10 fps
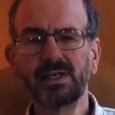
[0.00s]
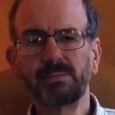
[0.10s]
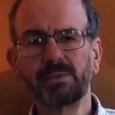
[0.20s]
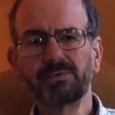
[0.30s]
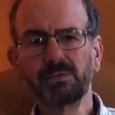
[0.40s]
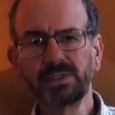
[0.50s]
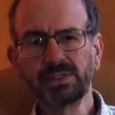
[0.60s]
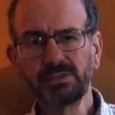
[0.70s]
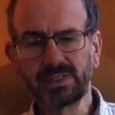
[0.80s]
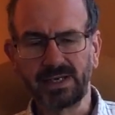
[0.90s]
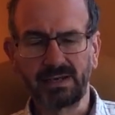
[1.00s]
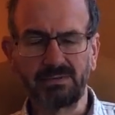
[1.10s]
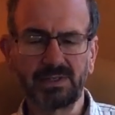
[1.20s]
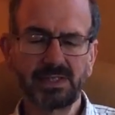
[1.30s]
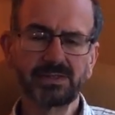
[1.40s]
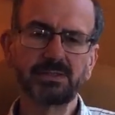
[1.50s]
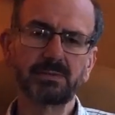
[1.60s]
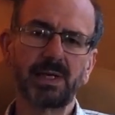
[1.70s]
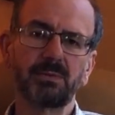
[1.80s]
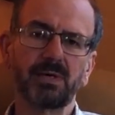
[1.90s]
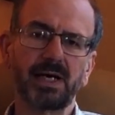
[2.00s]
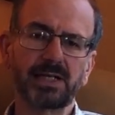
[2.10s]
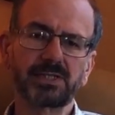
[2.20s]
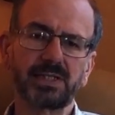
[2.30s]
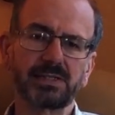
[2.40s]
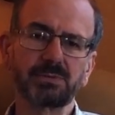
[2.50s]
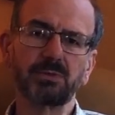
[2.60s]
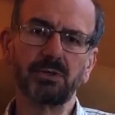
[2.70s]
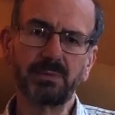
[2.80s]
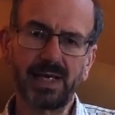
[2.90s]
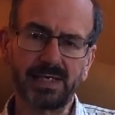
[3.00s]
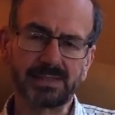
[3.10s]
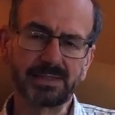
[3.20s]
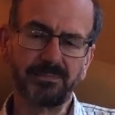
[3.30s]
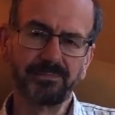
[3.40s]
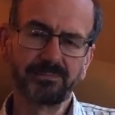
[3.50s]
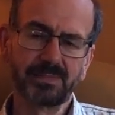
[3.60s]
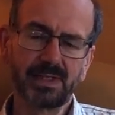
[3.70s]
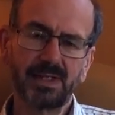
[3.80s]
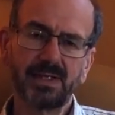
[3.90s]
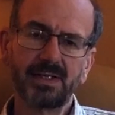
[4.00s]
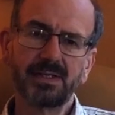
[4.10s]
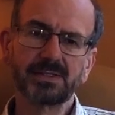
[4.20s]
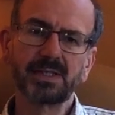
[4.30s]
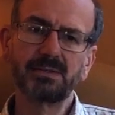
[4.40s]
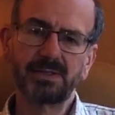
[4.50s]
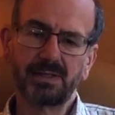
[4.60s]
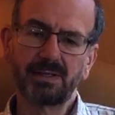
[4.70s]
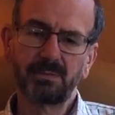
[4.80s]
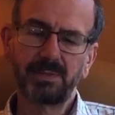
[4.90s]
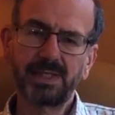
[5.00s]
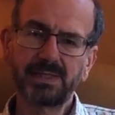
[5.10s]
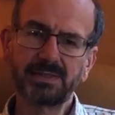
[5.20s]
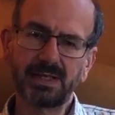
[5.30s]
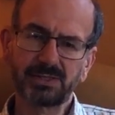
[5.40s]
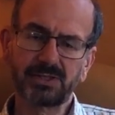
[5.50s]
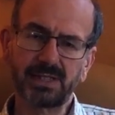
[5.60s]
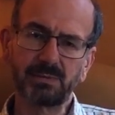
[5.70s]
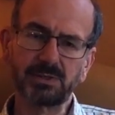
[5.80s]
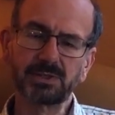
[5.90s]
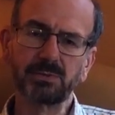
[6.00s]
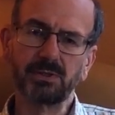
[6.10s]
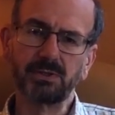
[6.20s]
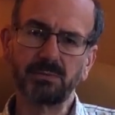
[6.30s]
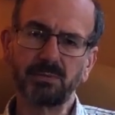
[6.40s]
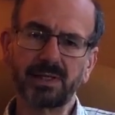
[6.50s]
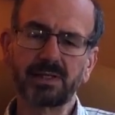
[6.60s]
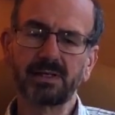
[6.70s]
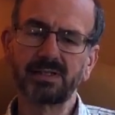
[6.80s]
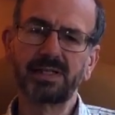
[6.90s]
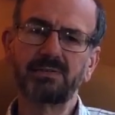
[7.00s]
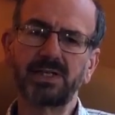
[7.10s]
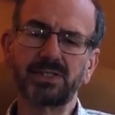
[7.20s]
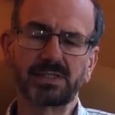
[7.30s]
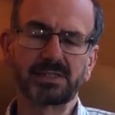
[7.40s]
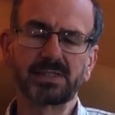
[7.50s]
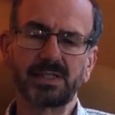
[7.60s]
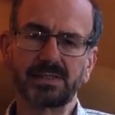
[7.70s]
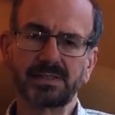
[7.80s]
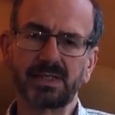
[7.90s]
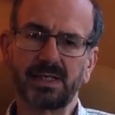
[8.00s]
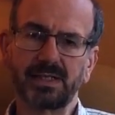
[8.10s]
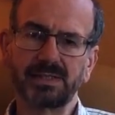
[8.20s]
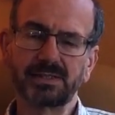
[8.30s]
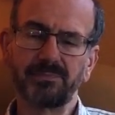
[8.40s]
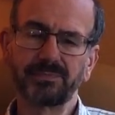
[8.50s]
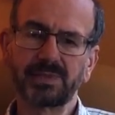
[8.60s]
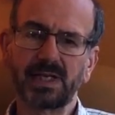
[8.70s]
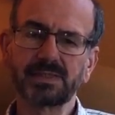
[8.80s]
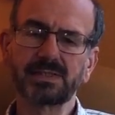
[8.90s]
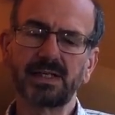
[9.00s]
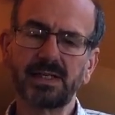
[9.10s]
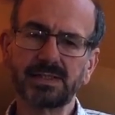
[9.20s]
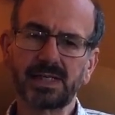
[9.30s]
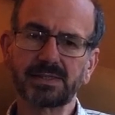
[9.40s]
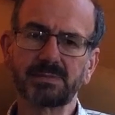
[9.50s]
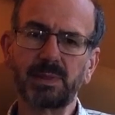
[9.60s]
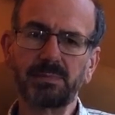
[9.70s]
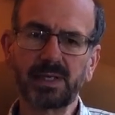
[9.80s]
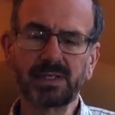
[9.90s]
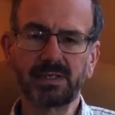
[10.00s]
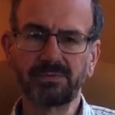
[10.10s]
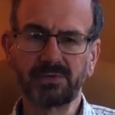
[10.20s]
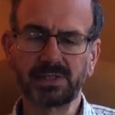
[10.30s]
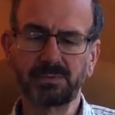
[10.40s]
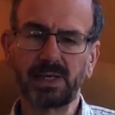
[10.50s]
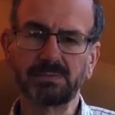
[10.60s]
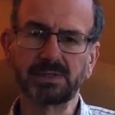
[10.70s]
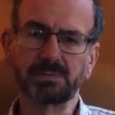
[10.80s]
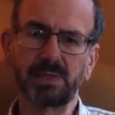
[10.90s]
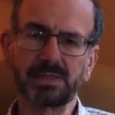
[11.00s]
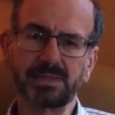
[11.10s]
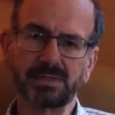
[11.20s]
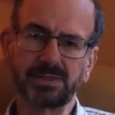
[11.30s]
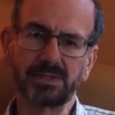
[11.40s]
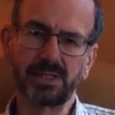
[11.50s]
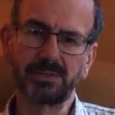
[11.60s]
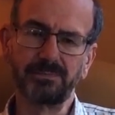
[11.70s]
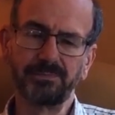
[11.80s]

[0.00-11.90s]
Before we do that, however, let's talk about what actually a swarm is. So bees naturally will swarm when the colony reaches a certain size. That size has to be big enough for it to be able to split into two.